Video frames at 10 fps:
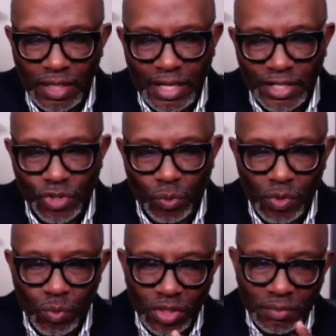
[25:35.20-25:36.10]
And so we
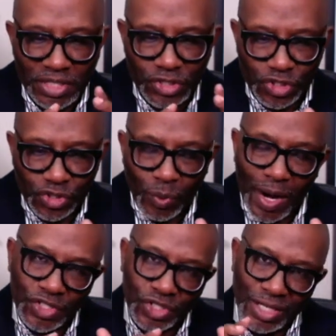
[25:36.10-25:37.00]
want to be
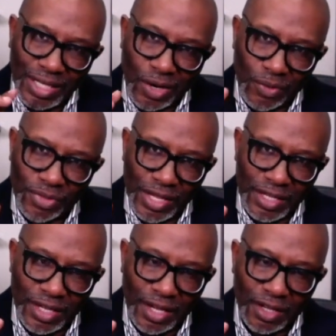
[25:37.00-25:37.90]
stretched in our
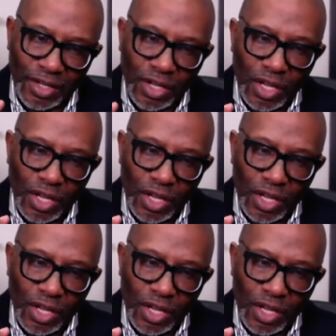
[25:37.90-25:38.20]
thinking.